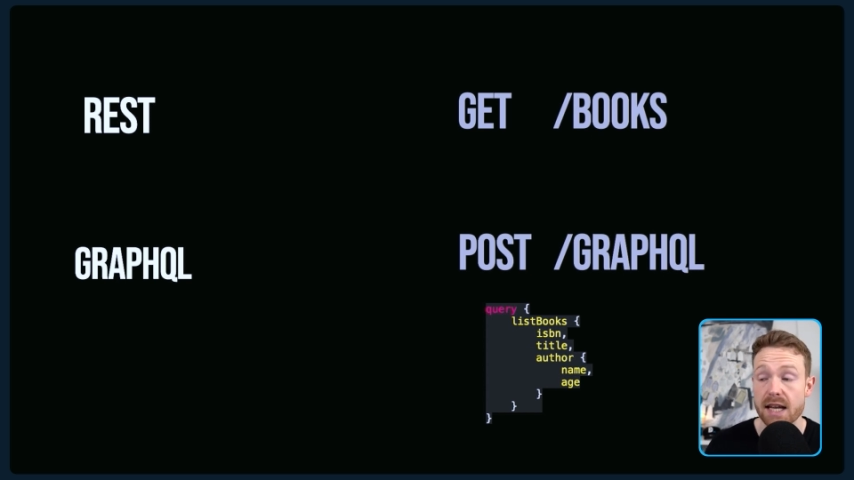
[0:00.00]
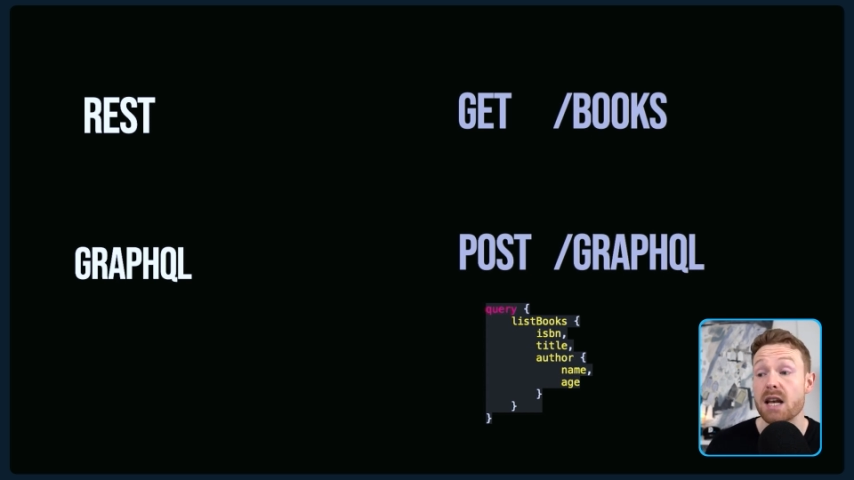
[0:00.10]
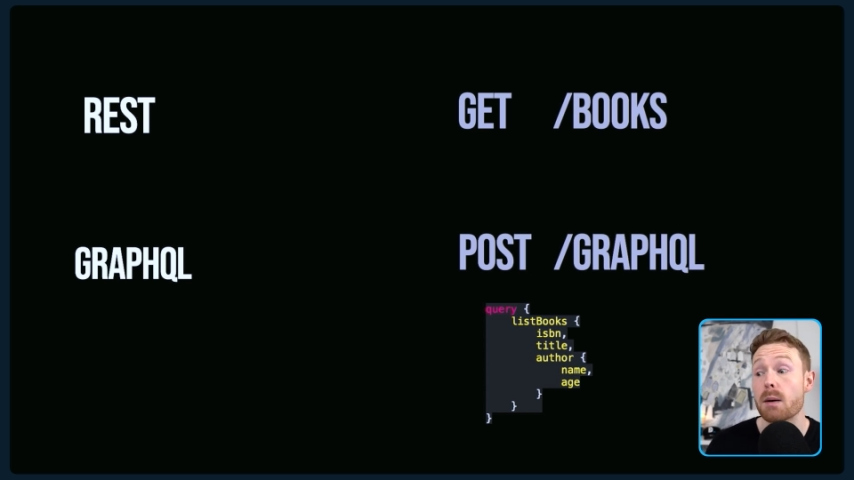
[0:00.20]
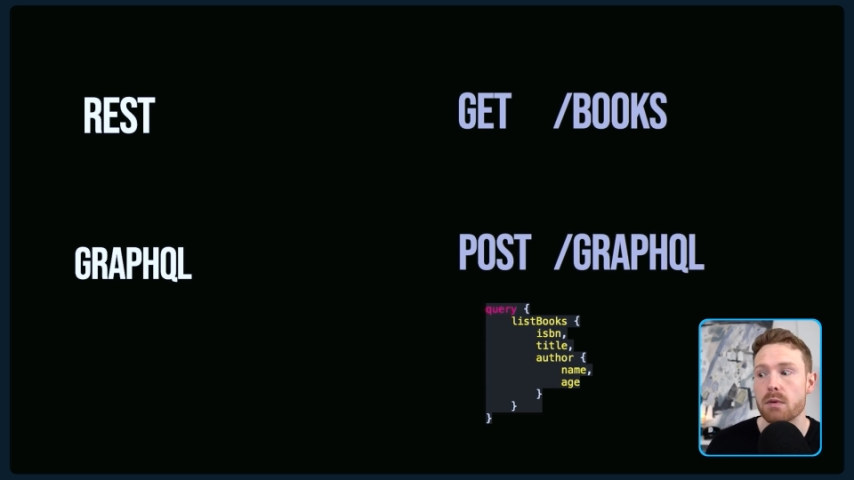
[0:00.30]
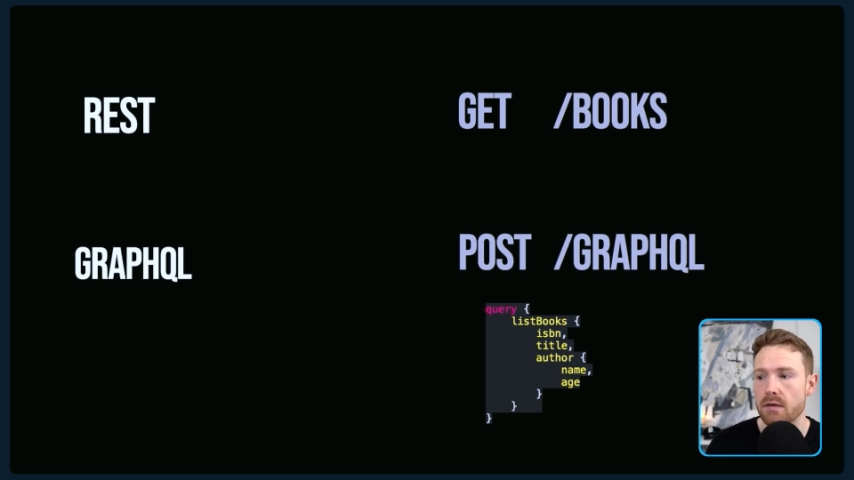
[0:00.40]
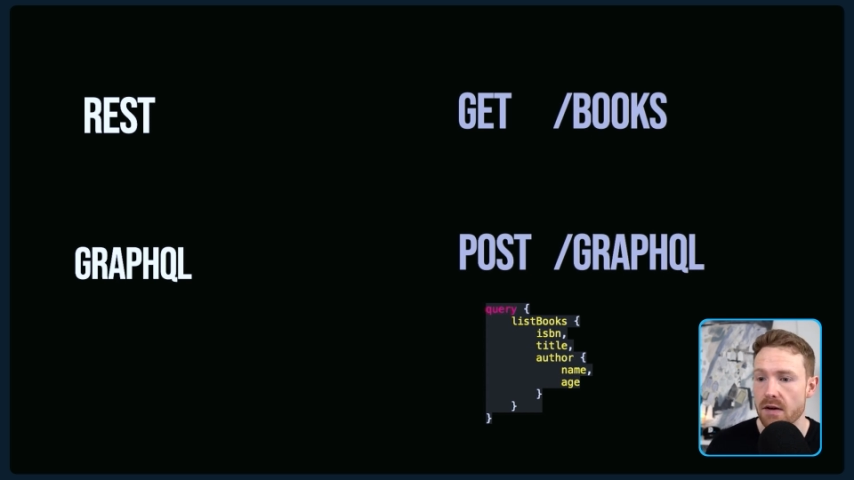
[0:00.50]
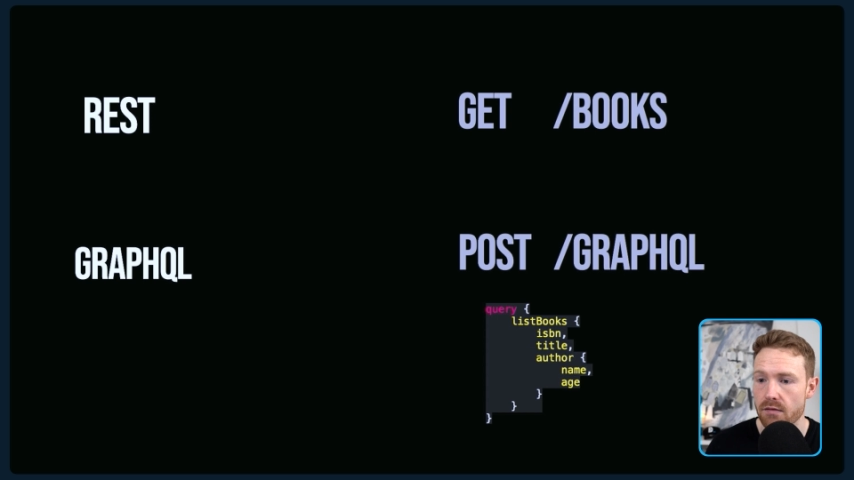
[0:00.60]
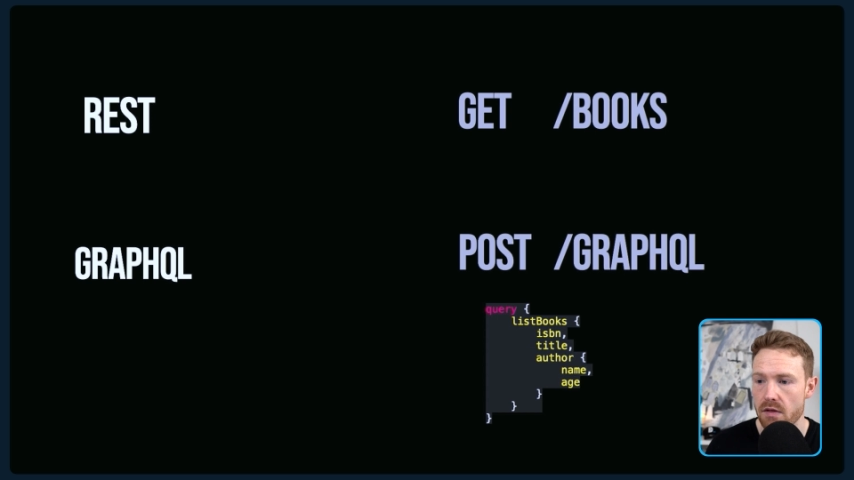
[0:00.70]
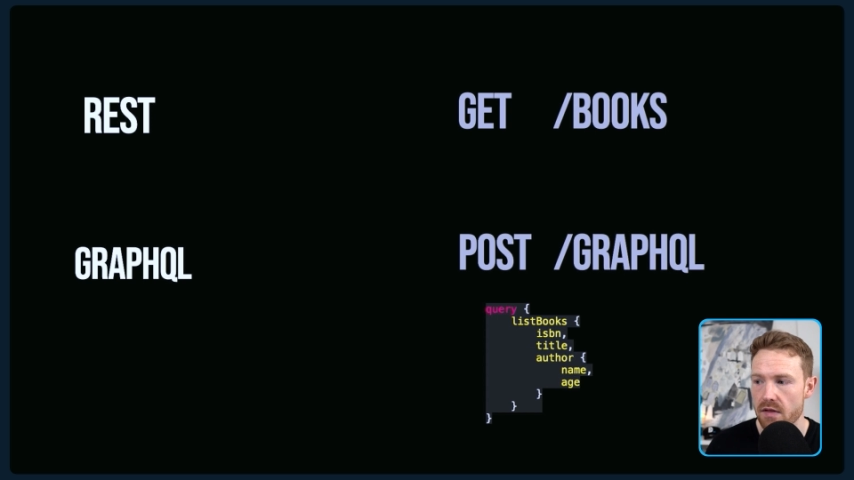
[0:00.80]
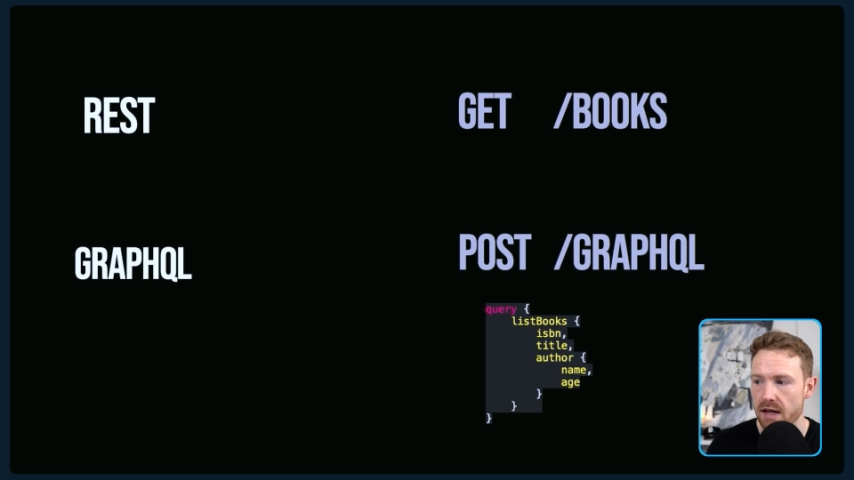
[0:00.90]
any number of
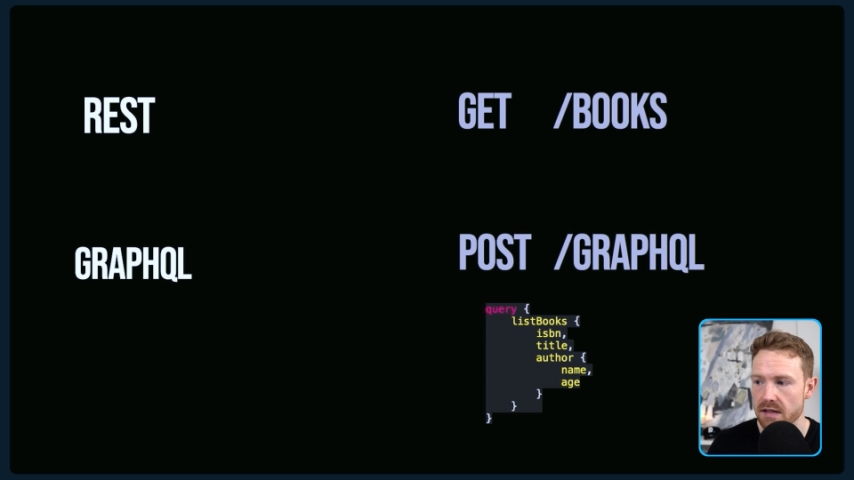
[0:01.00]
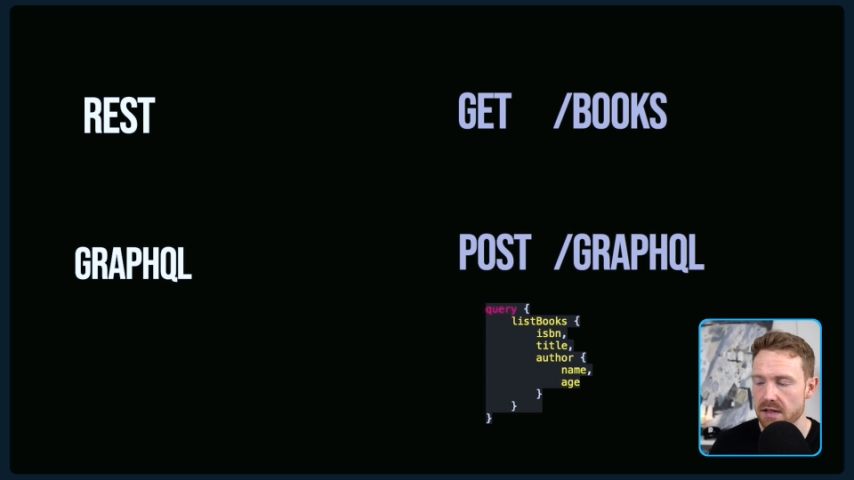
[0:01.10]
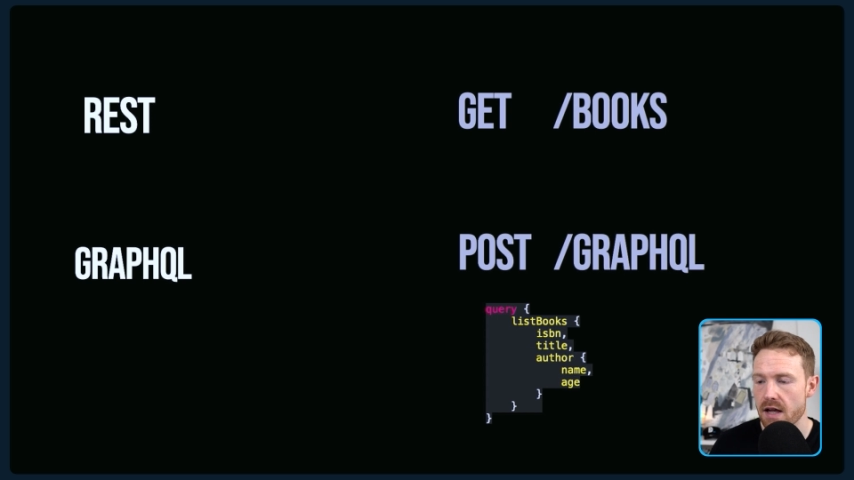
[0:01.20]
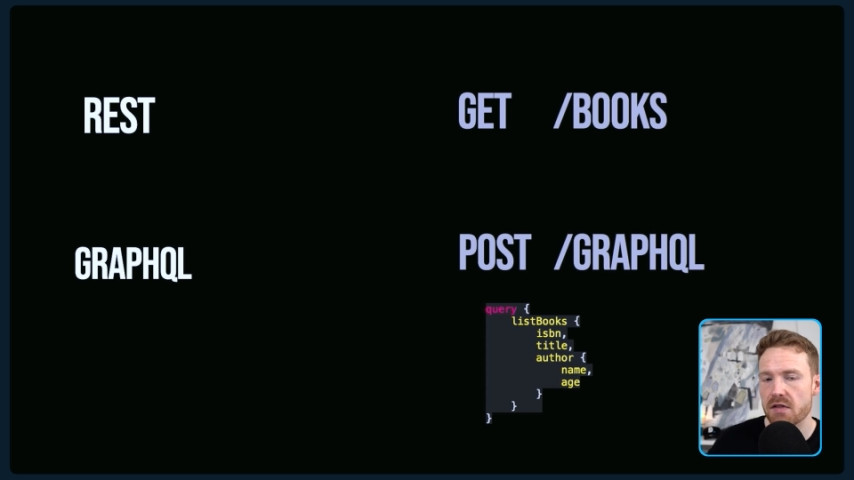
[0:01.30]
different things.